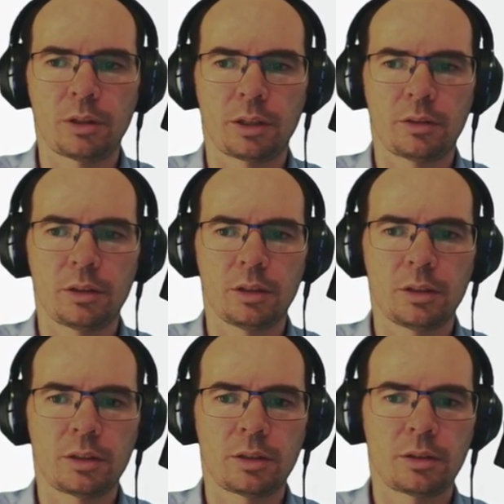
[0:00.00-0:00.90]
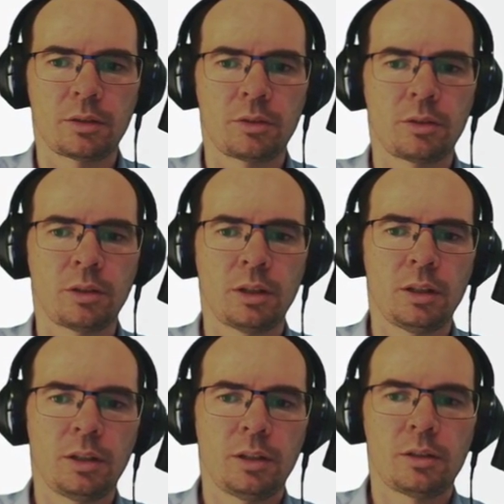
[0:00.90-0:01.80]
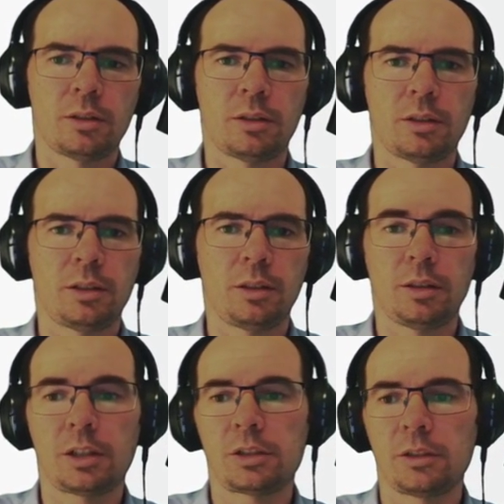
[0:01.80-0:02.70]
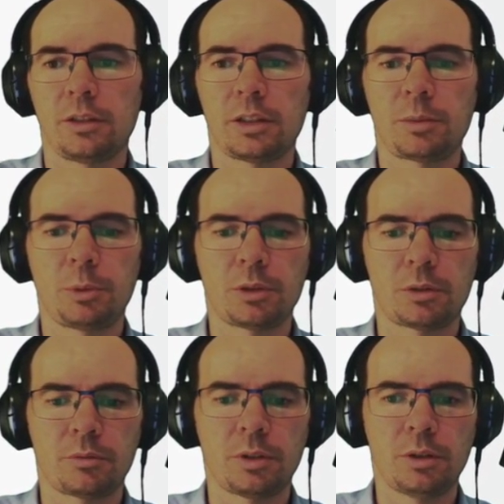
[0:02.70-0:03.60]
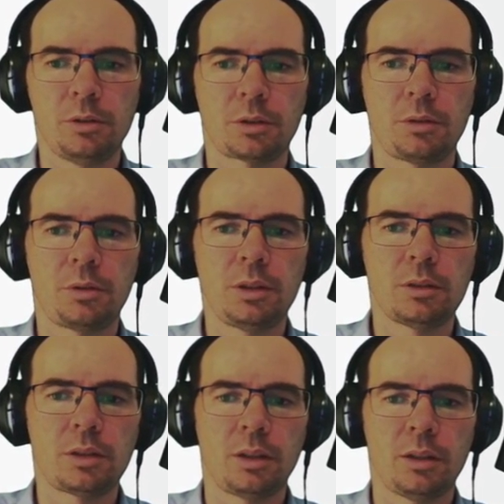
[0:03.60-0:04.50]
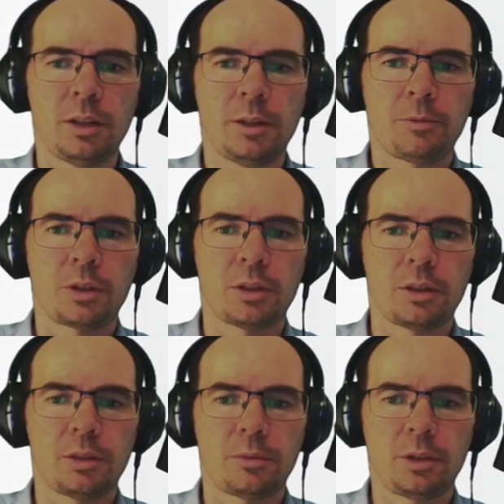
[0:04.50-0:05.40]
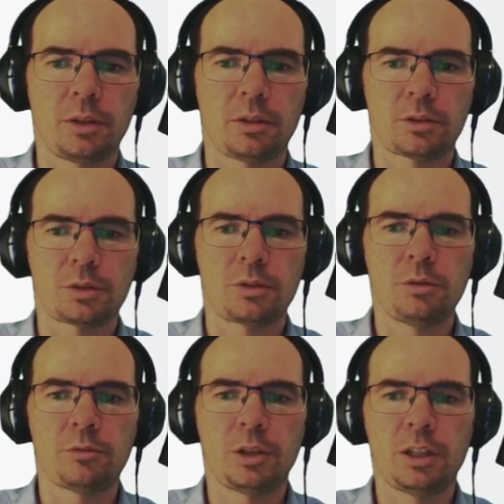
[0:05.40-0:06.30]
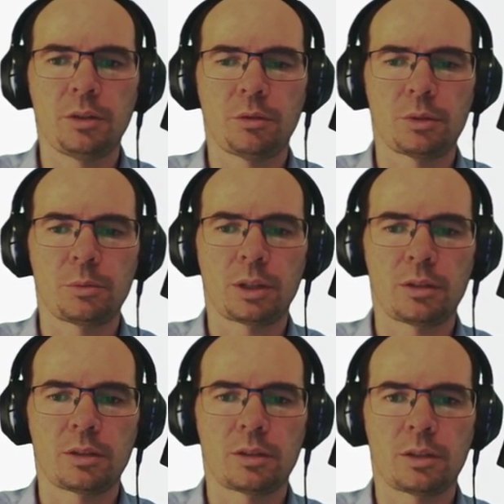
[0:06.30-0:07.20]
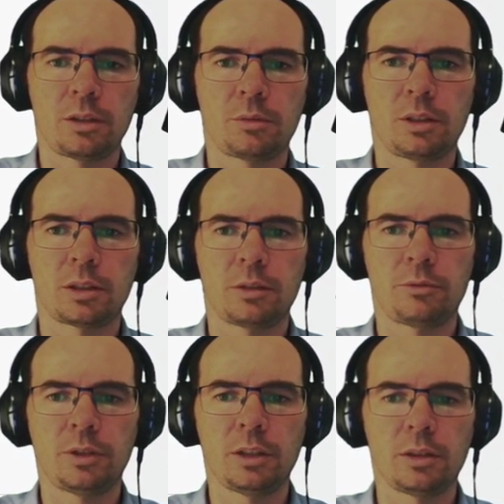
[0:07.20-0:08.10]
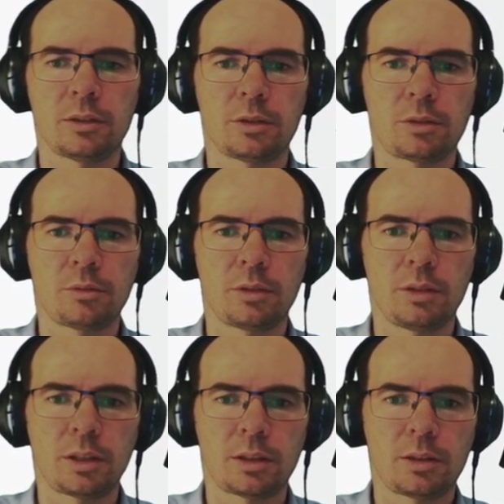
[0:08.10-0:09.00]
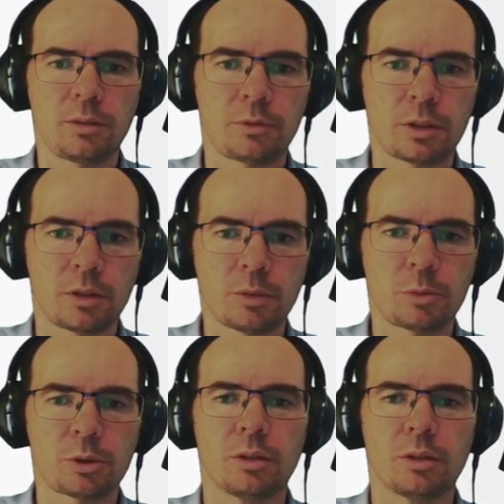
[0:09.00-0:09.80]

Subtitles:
this. And actually, that's because of the log utility. There's no value that we can assign to the negative consumption,